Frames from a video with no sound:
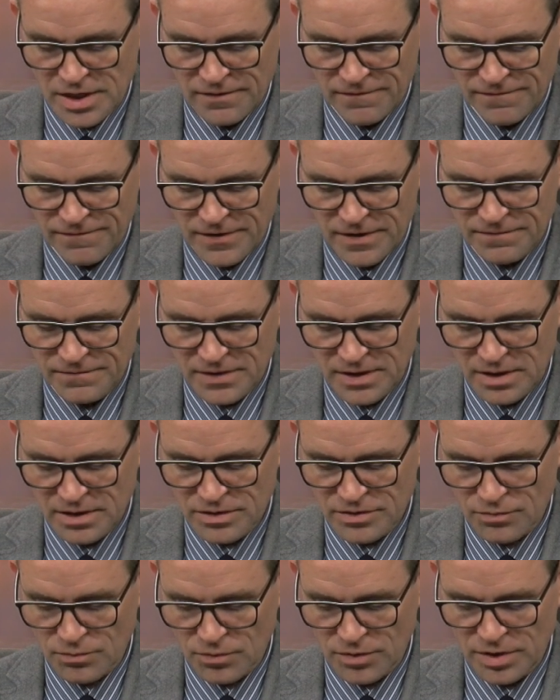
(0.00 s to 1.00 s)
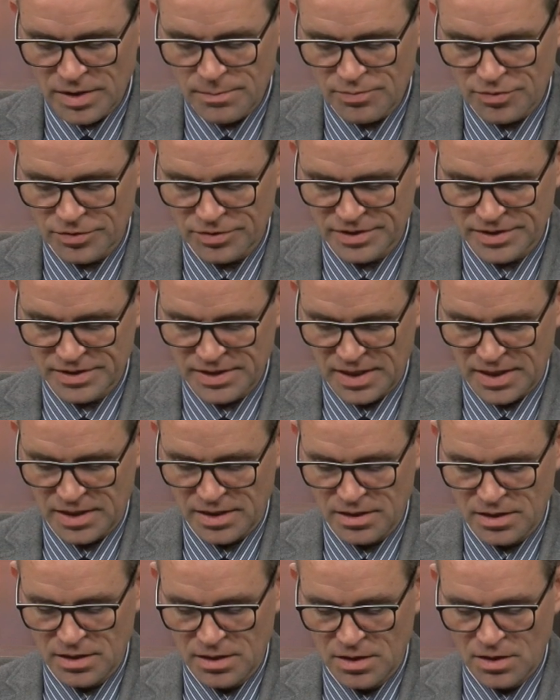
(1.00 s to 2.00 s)

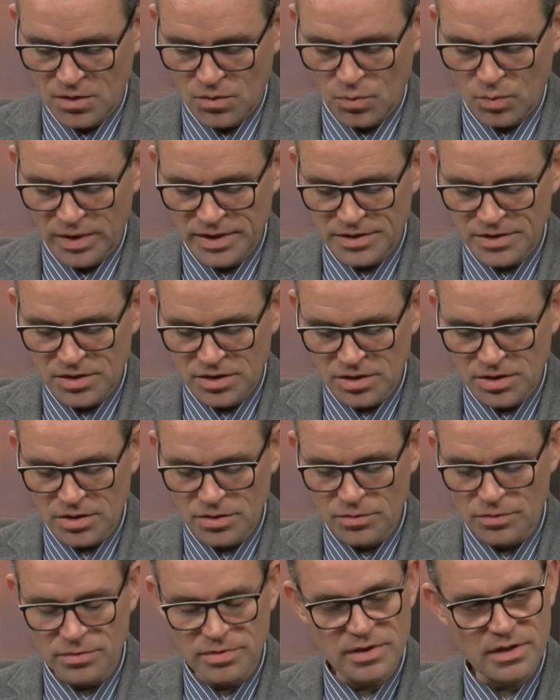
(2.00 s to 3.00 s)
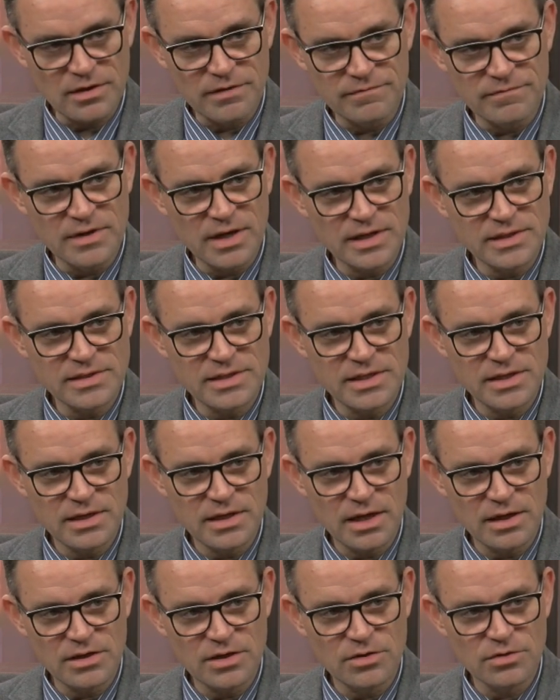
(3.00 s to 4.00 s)
53% went to youth of 19
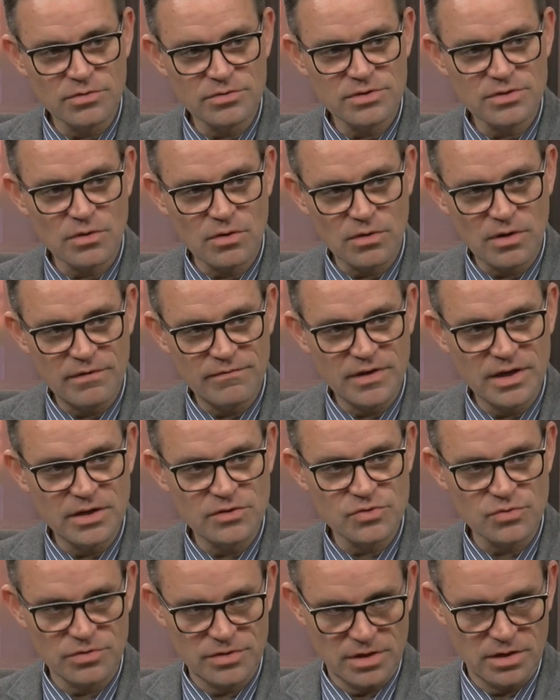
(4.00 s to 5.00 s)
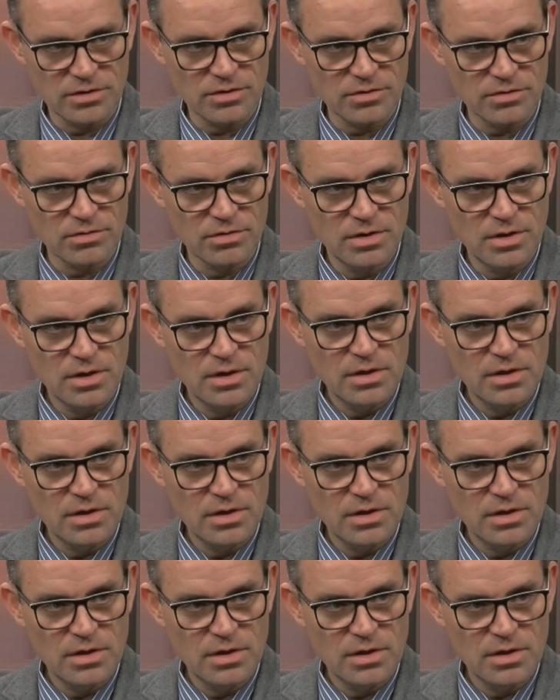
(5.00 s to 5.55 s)
years of age or younger.